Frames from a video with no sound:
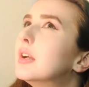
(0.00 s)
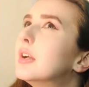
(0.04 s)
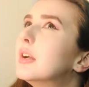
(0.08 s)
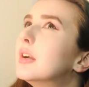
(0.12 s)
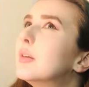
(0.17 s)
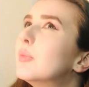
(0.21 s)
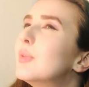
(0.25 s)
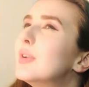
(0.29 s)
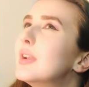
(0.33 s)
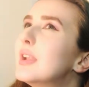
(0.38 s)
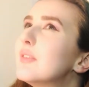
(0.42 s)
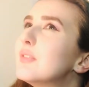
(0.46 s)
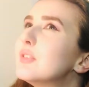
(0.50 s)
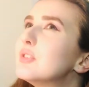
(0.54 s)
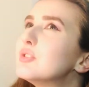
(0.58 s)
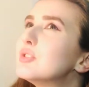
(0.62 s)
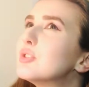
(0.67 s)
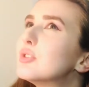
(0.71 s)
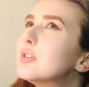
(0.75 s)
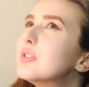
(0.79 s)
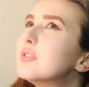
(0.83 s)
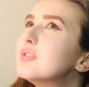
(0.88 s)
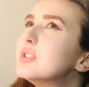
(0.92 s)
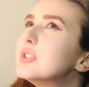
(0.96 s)
We're never
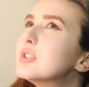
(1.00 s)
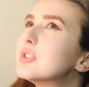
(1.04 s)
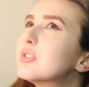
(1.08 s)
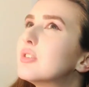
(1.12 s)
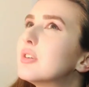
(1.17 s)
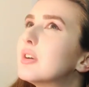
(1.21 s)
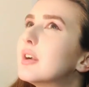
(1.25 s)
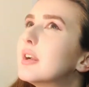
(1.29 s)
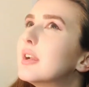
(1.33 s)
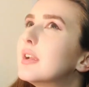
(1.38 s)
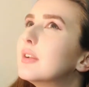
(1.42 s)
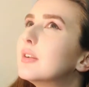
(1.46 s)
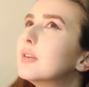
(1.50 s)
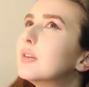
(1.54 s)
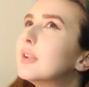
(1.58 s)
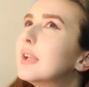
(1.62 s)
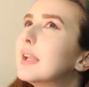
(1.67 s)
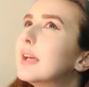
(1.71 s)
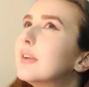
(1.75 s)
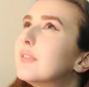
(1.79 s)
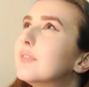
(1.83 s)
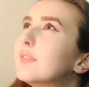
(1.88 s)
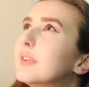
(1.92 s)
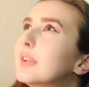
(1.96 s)
sure if she's crying or
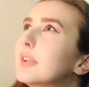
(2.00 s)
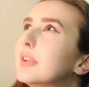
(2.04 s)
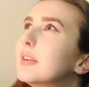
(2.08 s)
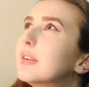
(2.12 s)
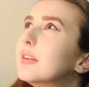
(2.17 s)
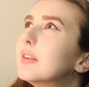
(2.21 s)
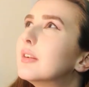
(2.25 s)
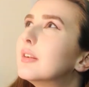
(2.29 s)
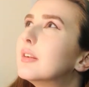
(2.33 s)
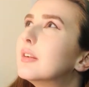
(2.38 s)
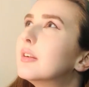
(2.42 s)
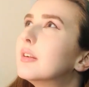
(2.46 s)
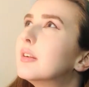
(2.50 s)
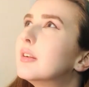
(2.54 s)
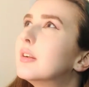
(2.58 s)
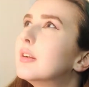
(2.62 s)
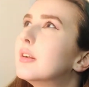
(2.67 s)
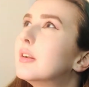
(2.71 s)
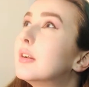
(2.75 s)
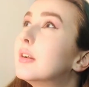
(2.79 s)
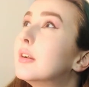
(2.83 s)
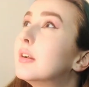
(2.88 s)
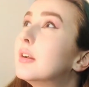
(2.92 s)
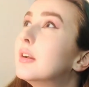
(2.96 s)
laughing.
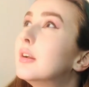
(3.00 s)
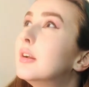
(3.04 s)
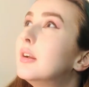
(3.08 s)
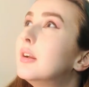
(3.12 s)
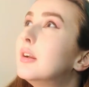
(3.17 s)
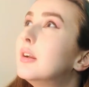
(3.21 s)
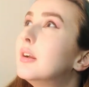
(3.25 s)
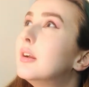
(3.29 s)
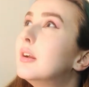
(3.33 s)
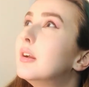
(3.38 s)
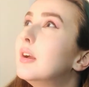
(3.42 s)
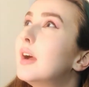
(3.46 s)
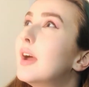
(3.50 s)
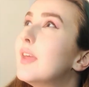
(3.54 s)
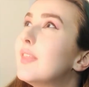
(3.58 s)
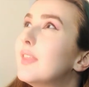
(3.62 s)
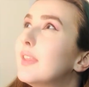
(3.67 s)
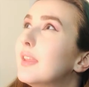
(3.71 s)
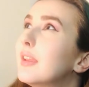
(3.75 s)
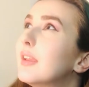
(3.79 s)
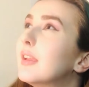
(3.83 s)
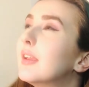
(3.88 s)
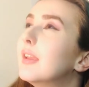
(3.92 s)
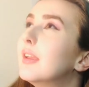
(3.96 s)
I
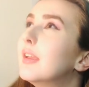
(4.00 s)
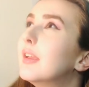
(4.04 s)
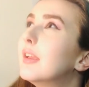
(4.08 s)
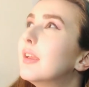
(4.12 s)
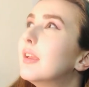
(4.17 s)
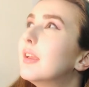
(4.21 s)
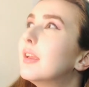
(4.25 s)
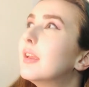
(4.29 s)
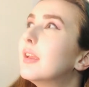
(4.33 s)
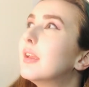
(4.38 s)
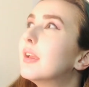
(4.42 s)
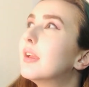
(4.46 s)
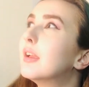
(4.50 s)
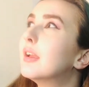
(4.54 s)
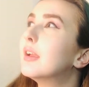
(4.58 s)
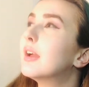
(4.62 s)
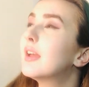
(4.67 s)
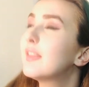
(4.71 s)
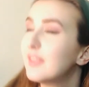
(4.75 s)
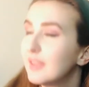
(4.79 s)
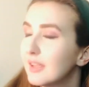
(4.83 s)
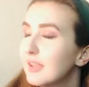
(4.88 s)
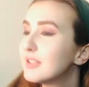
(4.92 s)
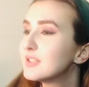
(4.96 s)
think
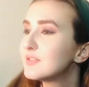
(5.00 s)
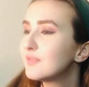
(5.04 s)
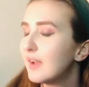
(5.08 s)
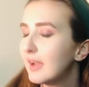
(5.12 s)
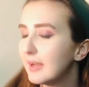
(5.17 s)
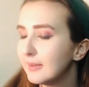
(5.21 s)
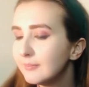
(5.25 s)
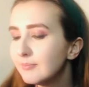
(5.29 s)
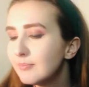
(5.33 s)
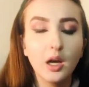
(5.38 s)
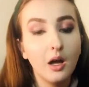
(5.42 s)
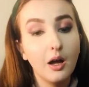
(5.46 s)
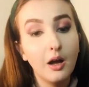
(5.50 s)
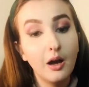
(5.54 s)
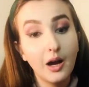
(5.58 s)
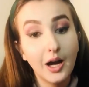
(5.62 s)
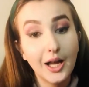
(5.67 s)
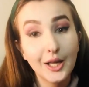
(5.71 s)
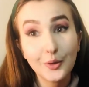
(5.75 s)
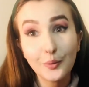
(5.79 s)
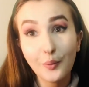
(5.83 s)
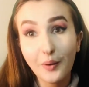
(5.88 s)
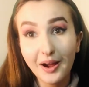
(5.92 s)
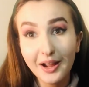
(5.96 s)
it's fine.
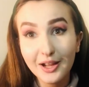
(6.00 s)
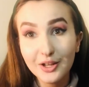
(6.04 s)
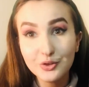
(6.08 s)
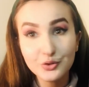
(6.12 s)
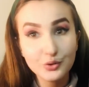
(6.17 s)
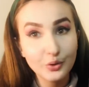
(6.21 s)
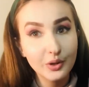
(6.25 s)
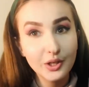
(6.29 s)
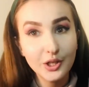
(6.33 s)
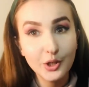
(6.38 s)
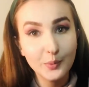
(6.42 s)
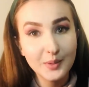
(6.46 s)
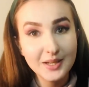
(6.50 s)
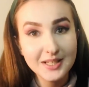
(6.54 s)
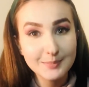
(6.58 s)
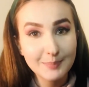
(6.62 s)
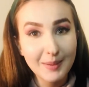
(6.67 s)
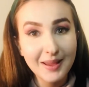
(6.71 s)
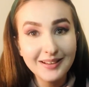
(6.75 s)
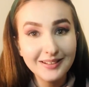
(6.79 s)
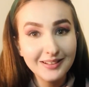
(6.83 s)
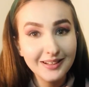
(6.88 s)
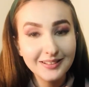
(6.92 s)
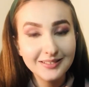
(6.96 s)
I quite enjoy Louise
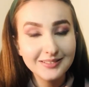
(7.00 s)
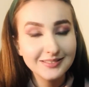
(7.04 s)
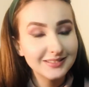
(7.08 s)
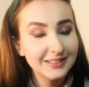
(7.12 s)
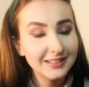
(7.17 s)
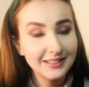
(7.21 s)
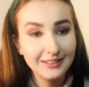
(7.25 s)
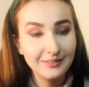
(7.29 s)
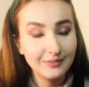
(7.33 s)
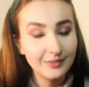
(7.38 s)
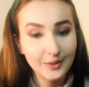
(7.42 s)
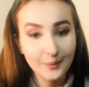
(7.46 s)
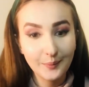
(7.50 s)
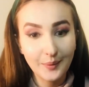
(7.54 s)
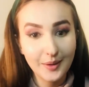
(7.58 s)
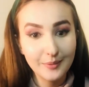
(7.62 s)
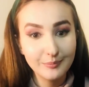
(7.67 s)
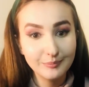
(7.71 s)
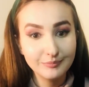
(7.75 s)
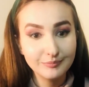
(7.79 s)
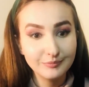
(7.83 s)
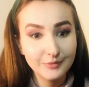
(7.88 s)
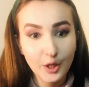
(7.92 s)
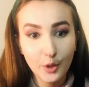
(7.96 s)
Pentland, even though
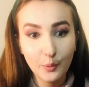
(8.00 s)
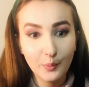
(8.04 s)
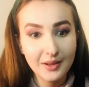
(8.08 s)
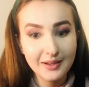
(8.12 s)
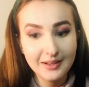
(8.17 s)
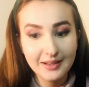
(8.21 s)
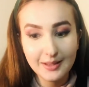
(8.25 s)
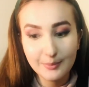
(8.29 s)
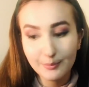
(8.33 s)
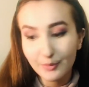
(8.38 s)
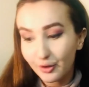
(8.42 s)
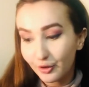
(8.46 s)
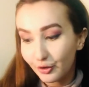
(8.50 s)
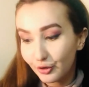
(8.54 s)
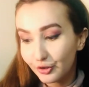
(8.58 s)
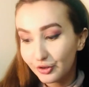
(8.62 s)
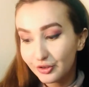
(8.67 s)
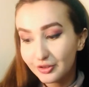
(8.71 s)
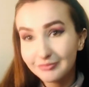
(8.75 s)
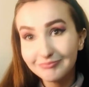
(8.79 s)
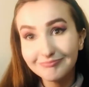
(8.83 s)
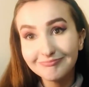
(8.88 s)
I'm nowhere near motherhood.